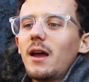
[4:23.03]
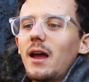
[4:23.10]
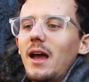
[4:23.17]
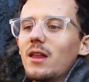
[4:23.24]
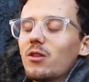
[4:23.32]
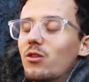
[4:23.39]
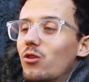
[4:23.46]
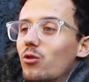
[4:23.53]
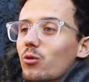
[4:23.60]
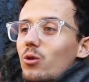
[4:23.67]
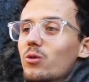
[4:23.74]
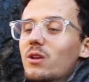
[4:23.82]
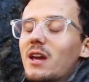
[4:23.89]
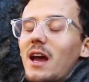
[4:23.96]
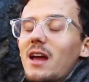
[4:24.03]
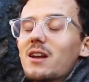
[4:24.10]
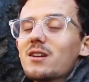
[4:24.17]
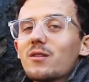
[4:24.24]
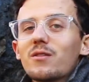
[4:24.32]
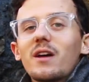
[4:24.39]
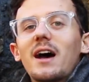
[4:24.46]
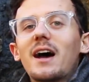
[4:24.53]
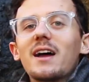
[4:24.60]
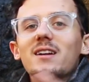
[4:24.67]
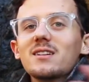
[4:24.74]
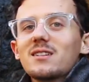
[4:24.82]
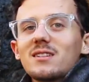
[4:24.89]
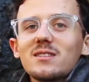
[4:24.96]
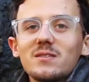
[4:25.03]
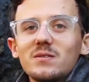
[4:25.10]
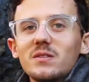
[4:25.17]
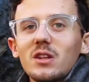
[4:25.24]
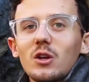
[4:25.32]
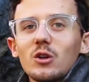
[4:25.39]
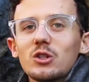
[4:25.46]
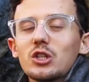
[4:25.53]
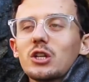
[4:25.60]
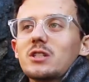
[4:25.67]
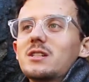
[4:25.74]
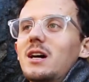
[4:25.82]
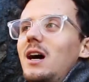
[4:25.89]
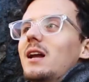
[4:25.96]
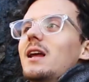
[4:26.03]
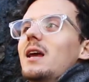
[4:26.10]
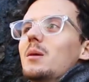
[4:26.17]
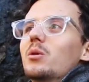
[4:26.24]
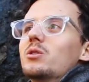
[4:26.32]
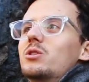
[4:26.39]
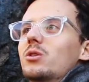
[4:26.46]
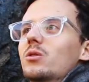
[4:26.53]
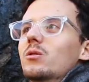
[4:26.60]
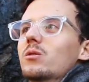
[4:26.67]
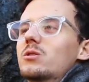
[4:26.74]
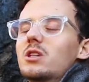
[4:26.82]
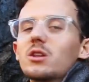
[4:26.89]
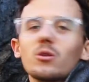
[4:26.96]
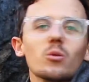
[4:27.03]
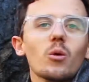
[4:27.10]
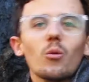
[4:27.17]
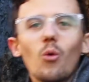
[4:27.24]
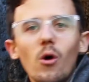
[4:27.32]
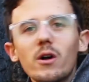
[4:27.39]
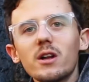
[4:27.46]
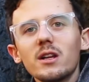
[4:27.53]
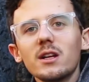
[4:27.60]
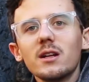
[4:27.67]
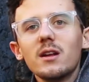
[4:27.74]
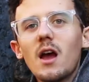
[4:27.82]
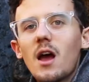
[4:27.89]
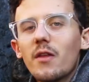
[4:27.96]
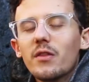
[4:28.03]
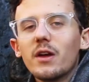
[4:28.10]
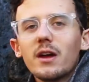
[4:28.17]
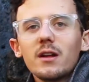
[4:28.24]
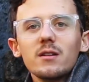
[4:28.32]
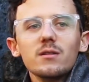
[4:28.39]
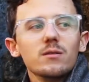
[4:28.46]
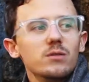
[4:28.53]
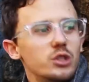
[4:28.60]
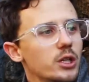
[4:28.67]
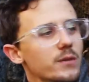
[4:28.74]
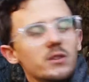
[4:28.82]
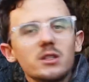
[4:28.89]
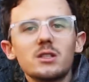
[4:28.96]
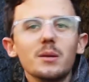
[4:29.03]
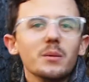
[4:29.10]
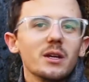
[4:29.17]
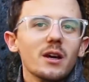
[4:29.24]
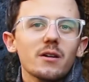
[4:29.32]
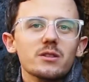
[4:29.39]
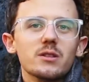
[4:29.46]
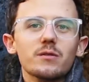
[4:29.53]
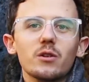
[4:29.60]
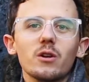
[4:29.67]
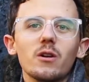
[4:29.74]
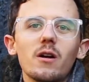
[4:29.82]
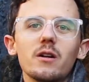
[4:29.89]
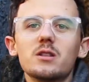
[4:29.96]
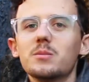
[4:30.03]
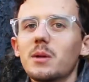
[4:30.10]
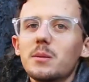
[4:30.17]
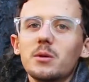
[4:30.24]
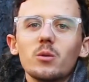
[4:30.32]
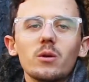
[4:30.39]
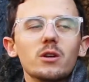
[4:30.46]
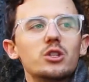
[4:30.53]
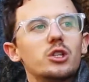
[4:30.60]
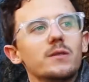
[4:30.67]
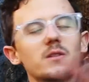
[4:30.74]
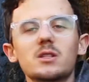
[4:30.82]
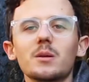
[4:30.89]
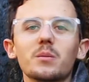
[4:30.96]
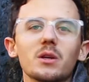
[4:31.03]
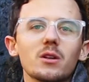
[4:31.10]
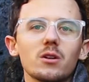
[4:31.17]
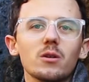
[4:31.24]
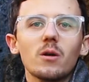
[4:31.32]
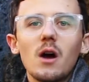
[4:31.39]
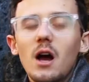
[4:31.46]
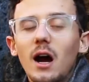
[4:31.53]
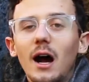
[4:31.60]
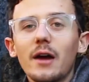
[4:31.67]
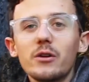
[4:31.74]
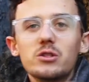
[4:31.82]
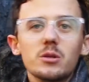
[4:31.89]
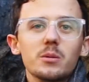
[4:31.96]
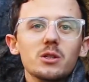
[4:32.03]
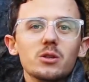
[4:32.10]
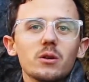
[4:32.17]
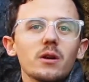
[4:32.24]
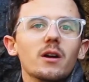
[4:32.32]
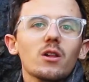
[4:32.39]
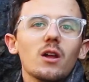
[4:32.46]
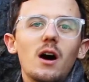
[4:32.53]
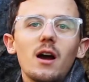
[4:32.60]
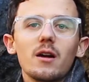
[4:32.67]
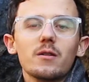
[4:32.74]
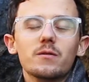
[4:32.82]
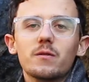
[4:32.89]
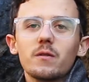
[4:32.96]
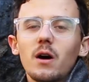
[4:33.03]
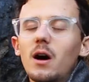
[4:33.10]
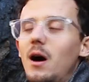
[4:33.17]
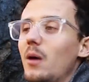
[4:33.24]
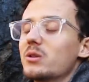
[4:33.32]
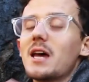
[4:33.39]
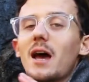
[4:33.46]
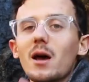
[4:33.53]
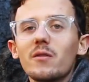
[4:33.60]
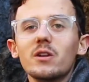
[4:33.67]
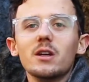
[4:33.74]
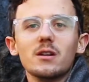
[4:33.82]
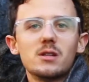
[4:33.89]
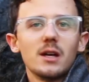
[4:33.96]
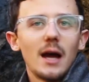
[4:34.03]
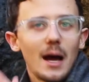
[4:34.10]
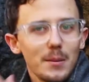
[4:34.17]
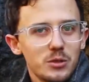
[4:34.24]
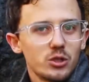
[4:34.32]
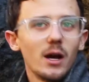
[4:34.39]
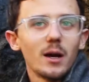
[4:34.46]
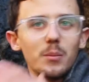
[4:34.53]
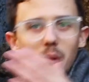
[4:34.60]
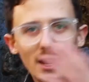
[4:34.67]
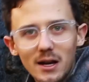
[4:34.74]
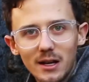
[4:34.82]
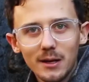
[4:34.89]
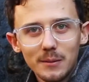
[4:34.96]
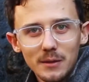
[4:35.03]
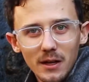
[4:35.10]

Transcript: and through the end of that, you're just not able to see the reward in it, then shift to something else. If you're an artist, maybe you want to shift to something new. I used to be doing a lot of, uh, I was heavy into abstract painting,